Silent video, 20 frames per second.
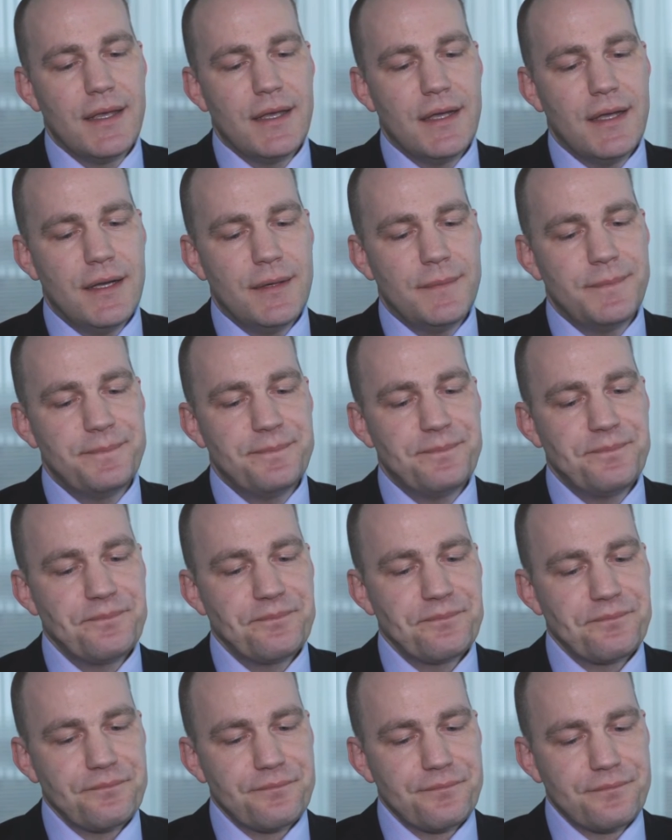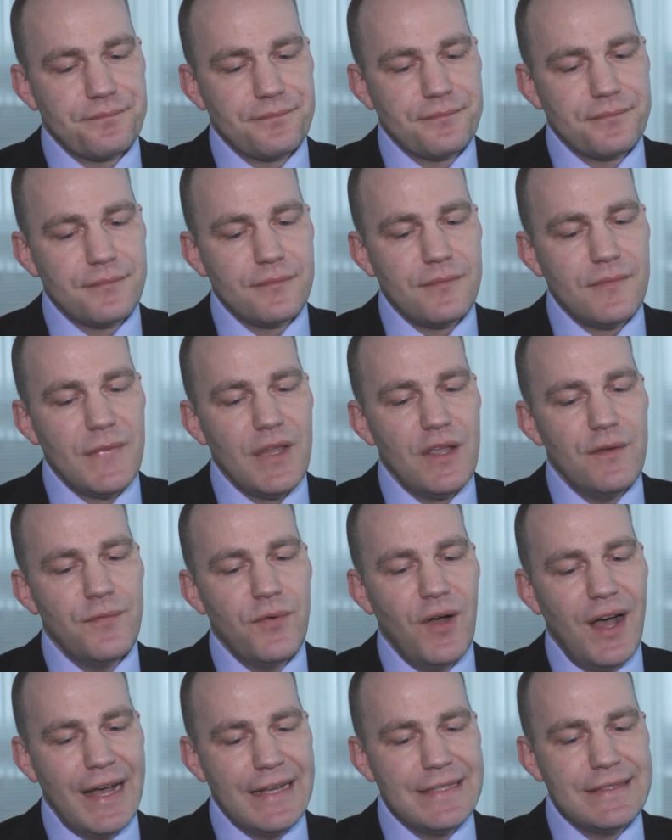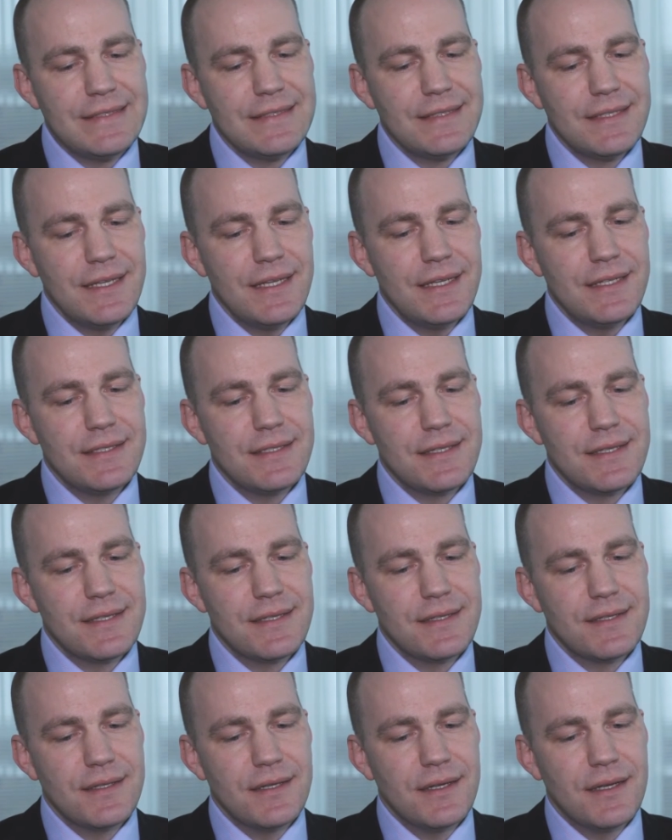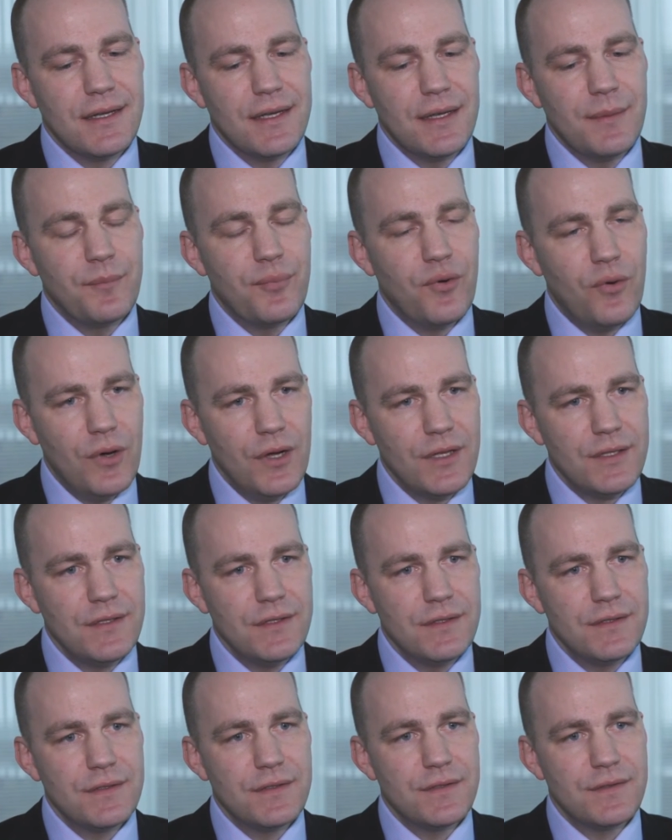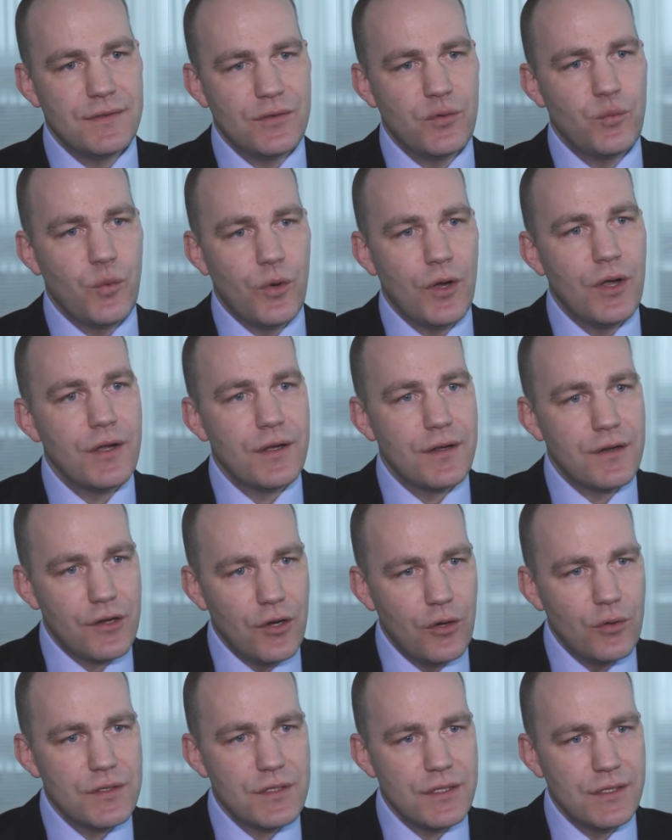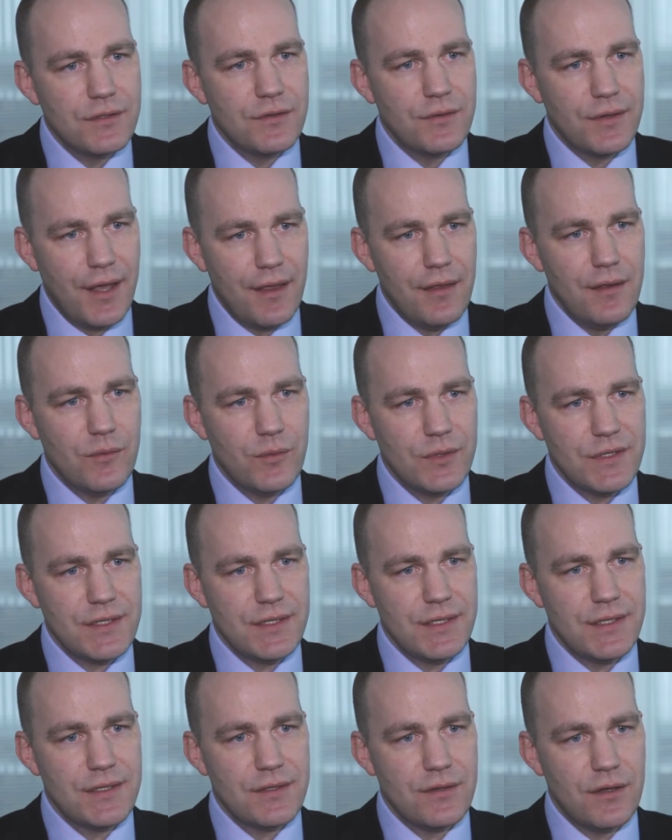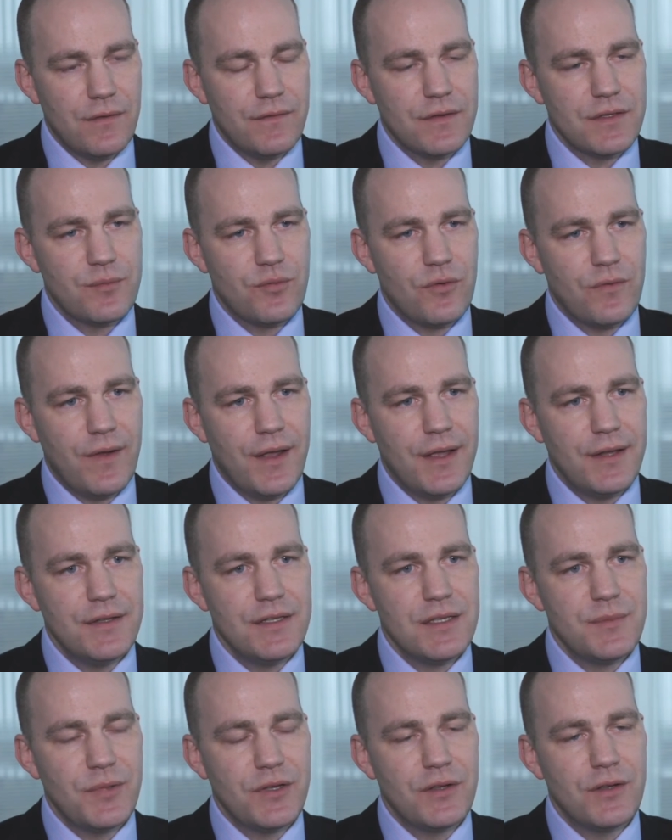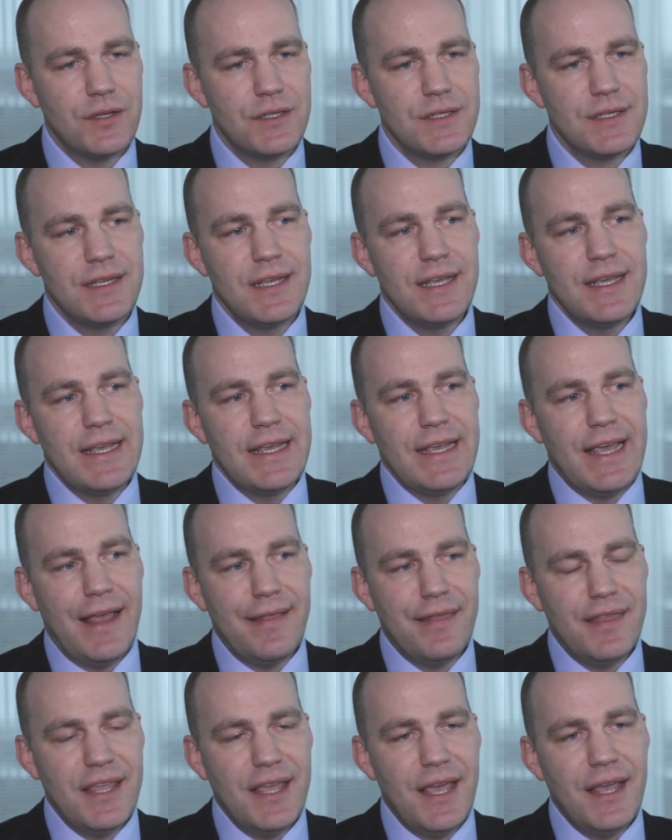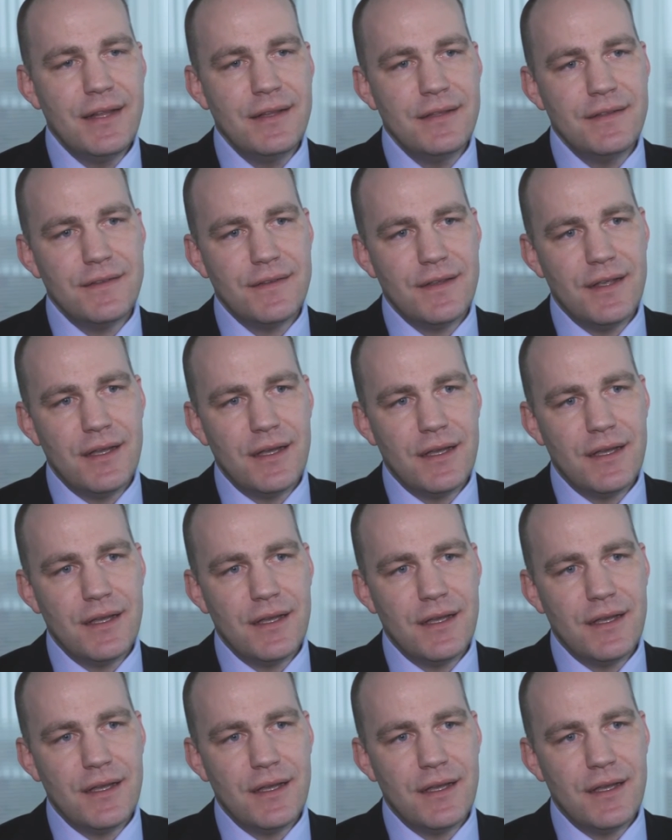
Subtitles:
For us, it's important to work closely together with these service providers because at the end,